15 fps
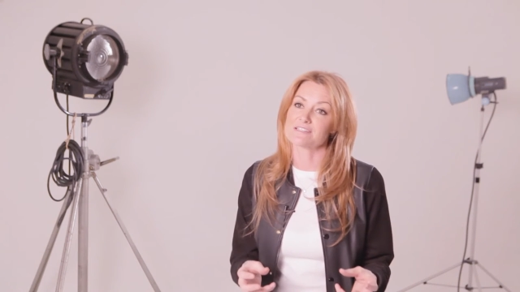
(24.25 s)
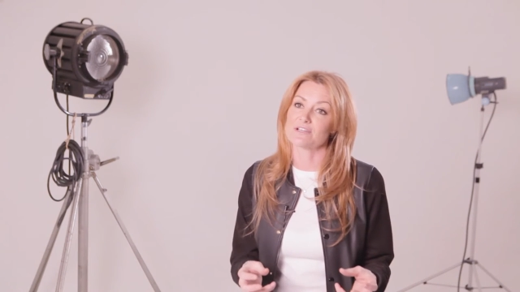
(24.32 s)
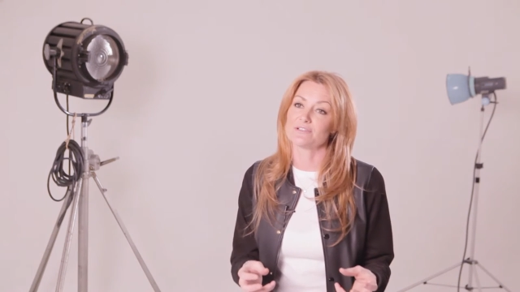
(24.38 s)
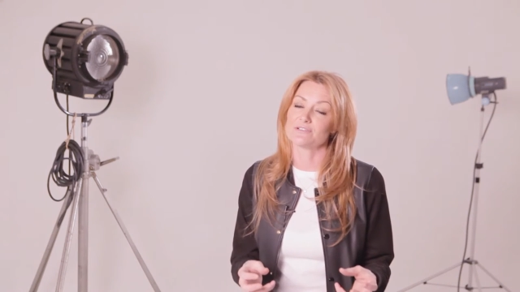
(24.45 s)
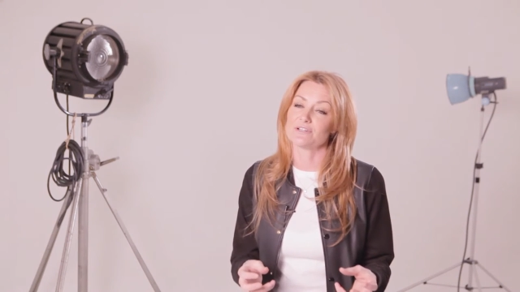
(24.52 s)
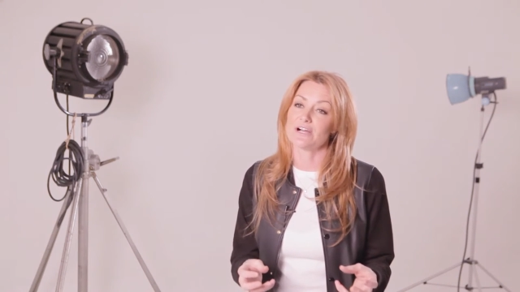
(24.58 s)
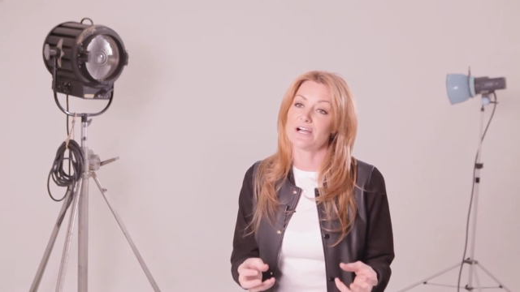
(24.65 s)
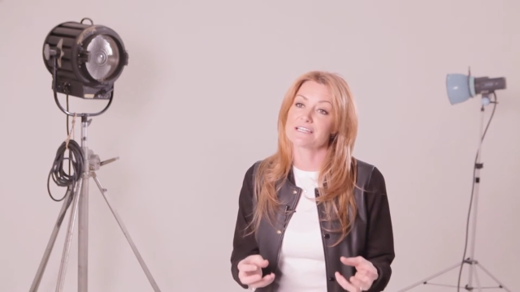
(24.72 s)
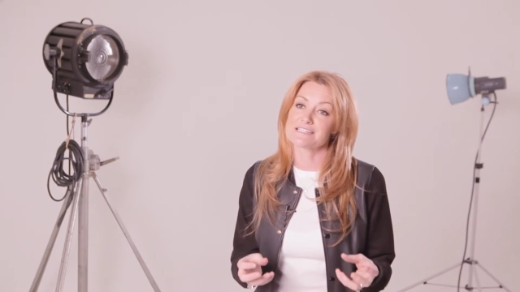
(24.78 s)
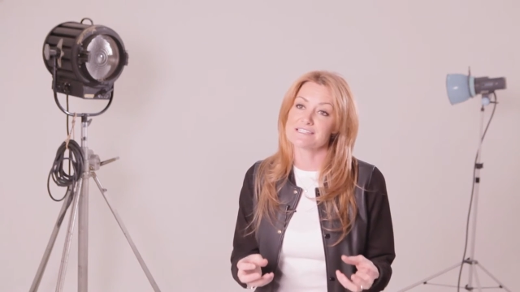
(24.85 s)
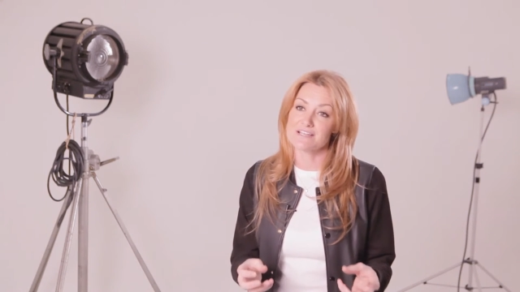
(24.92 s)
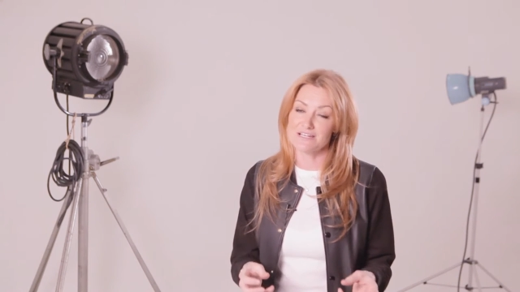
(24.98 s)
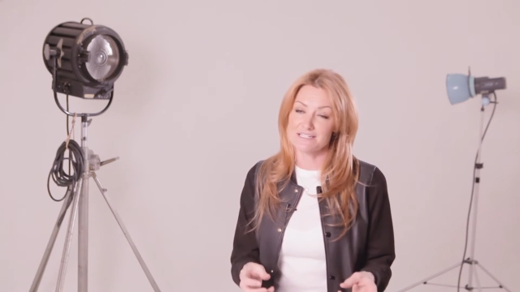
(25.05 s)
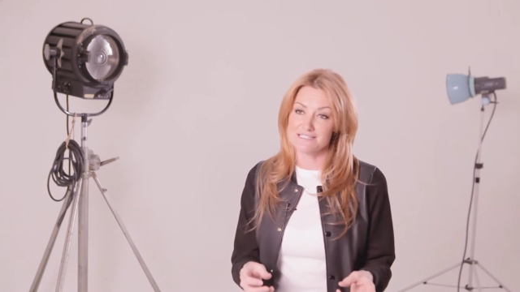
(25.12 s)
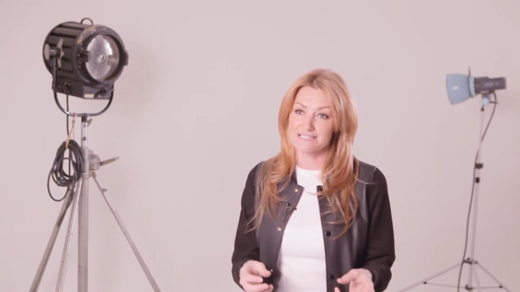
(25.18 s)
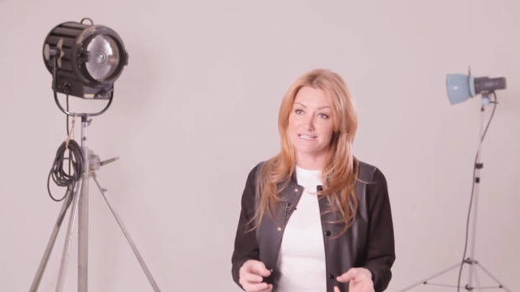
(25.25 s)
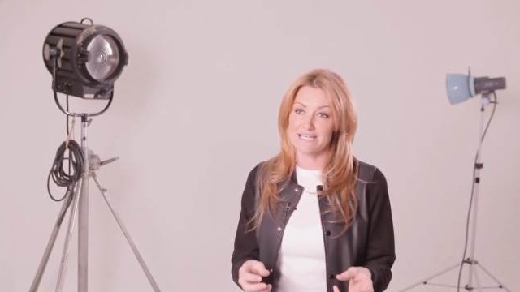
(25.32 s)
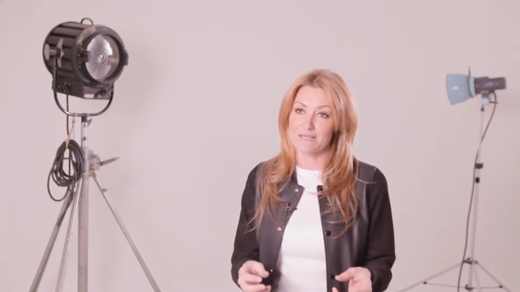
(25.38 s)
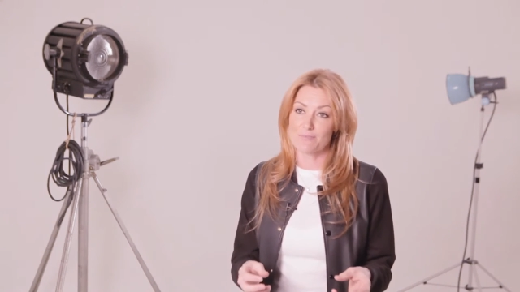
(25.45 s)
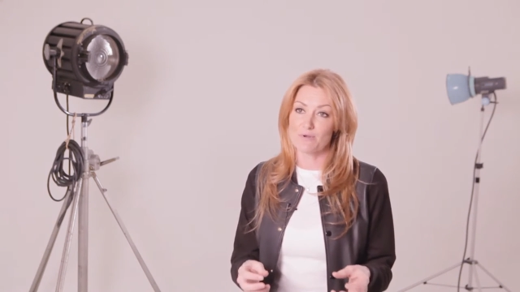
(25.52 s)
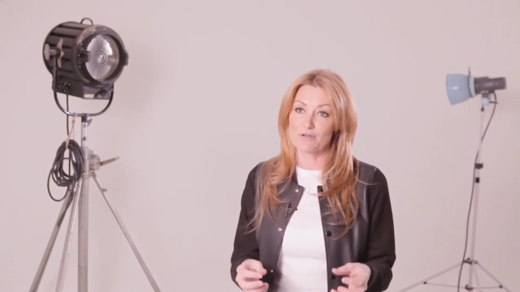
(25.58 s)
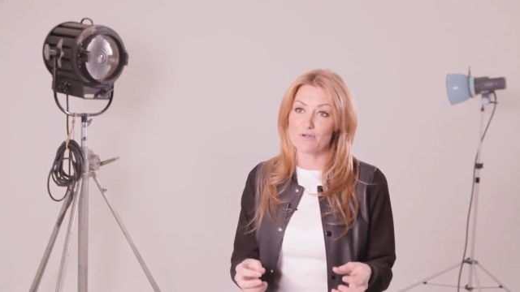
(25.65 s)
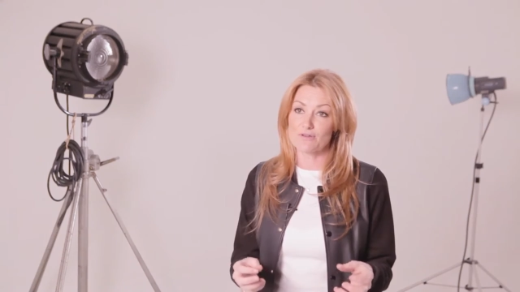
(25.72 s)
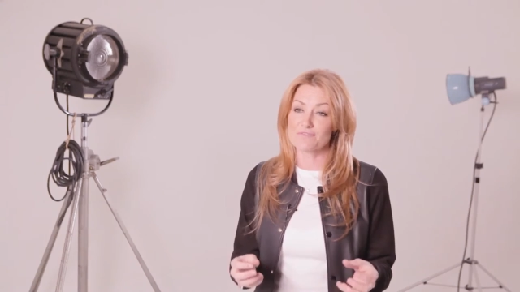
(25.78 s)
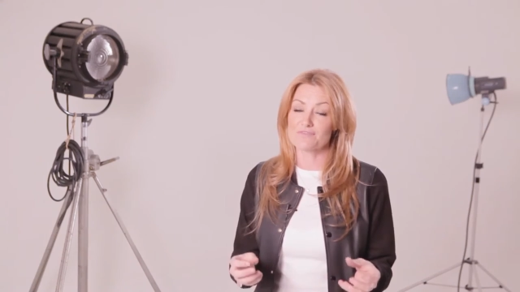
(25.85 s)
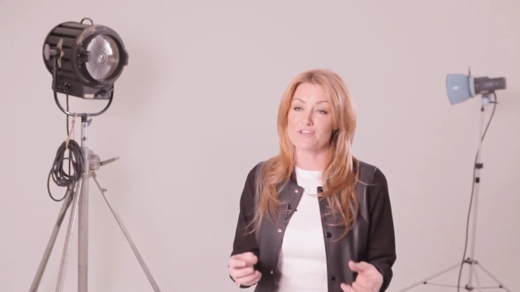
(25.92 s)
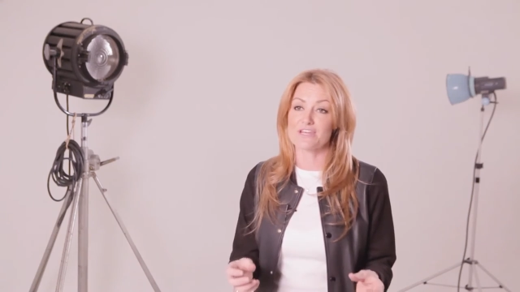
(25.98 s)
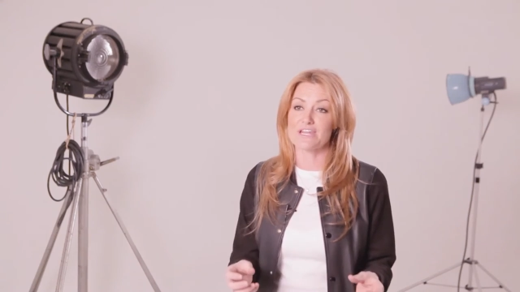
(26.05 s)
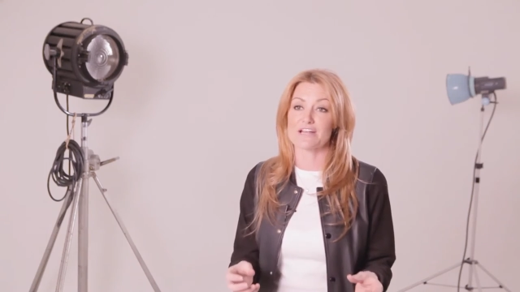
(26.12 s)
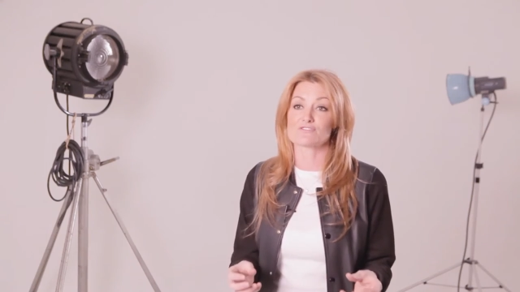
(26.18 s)
So I decided to keep a lot of
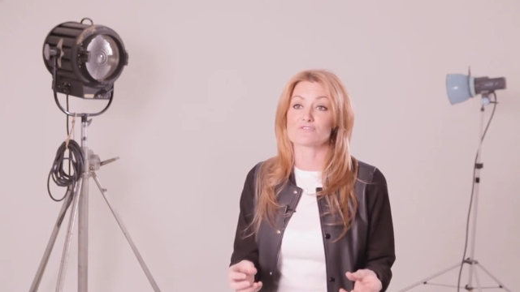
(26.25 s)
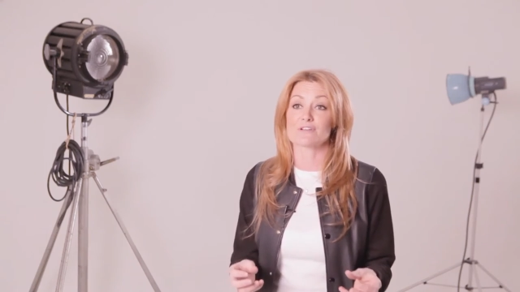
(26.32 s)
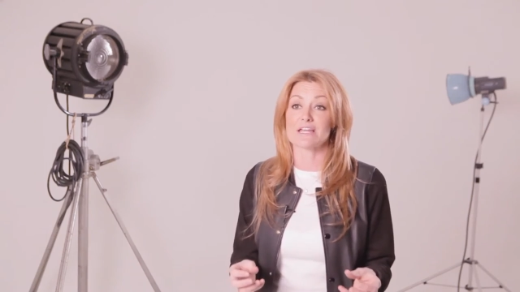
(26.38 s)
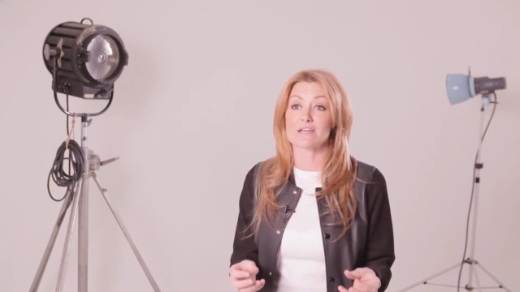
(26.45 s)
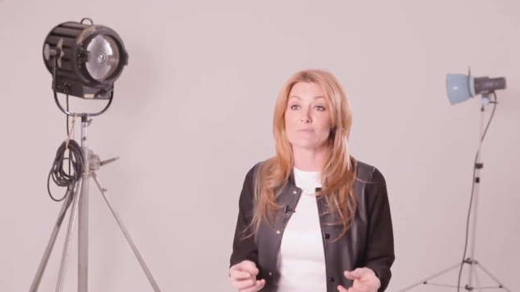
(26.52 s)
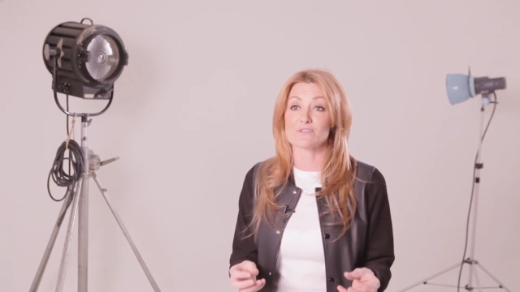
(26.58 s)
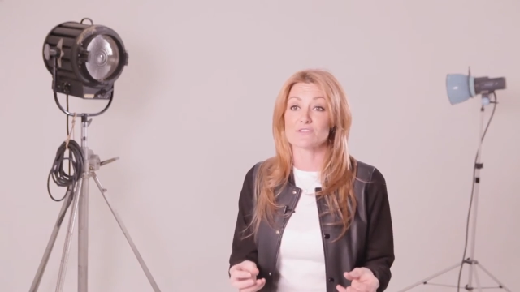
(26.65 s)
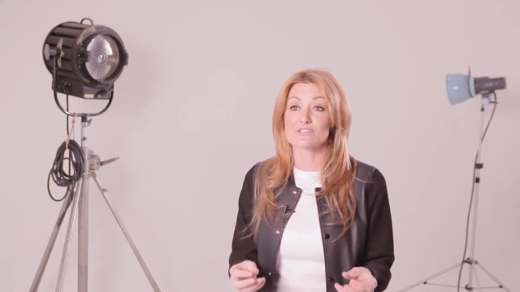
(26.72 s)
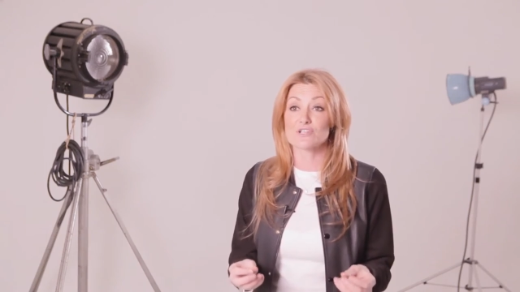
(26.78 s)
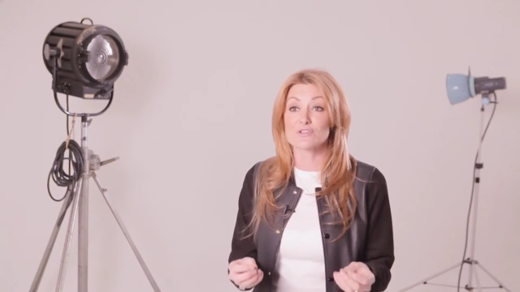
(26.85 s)
the natural elements.